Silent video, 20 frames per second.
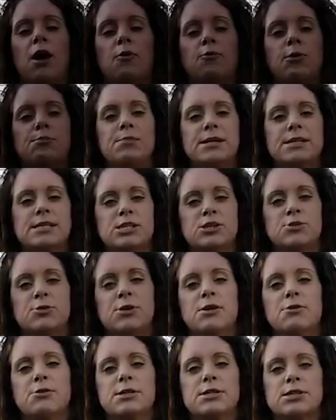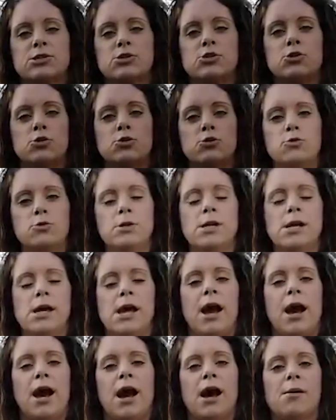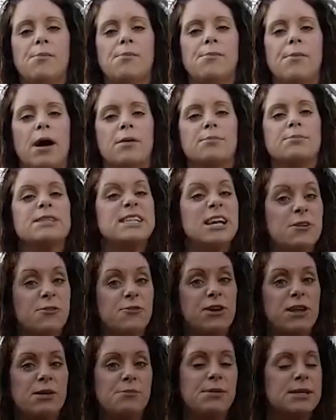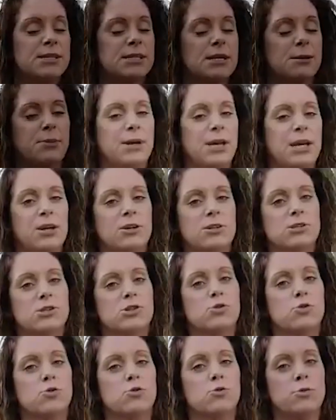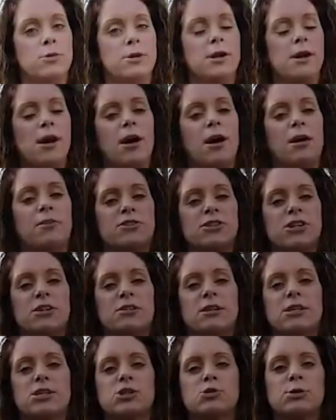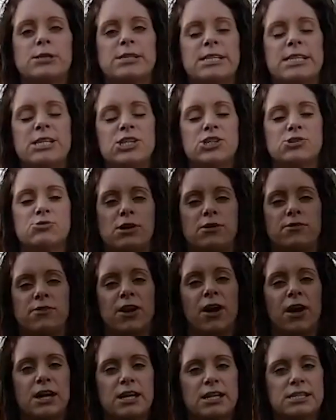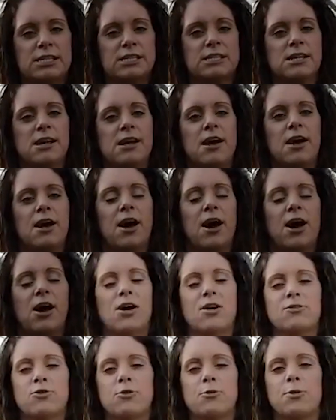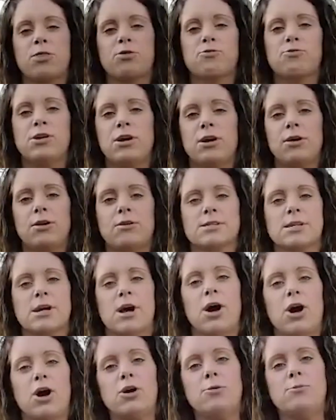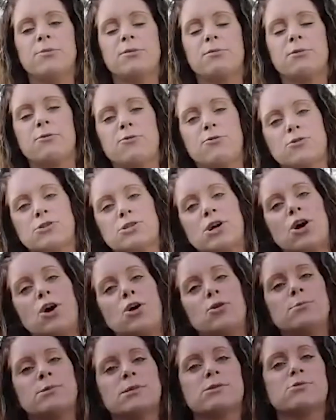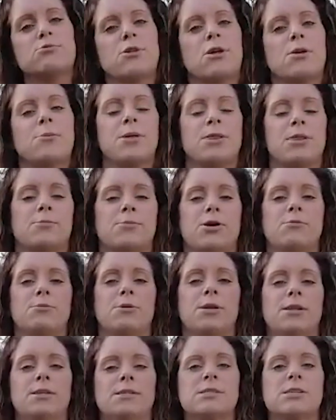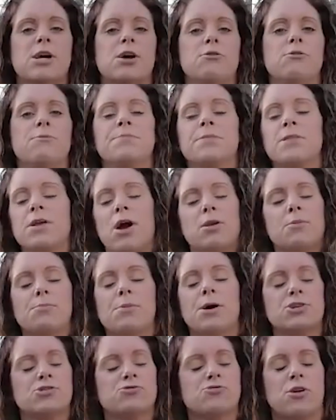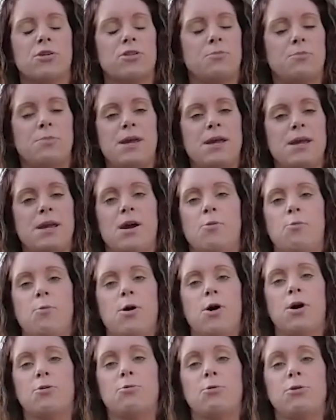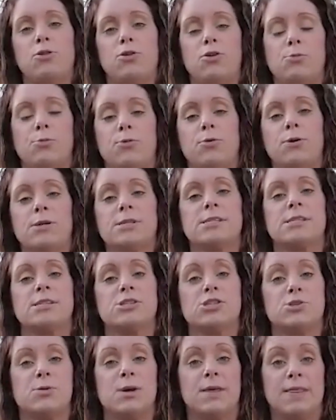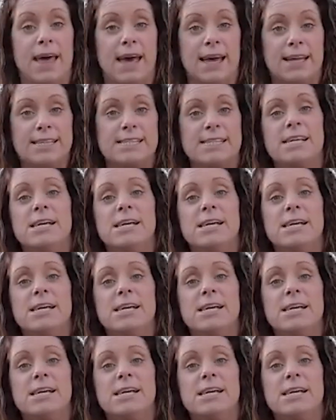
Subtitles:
We miss you here at school. I'm definitely missing being at school. I've turned into a teacher overnight. I've got my three girls at home, so I've got to homeschool them at the moment. So I'd much rather be at work with you boys than doing that.